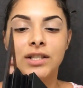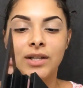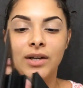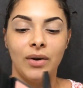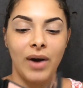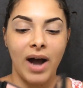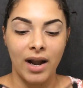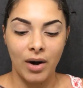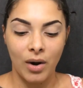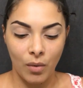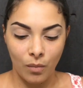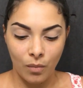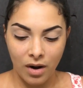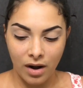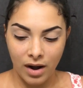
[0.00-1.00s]
So I
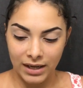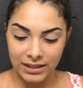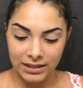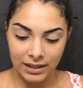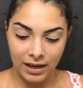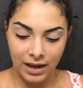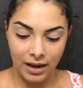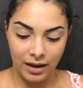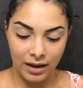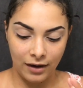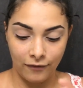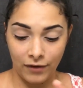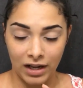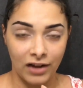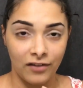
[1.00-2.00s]
don't want,
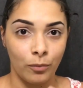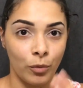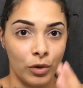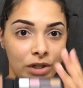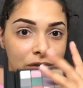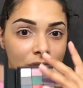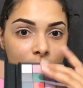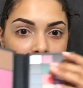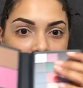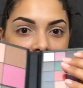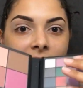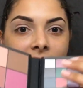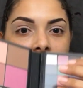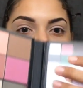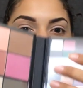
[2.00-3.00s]
if any of them were to break, I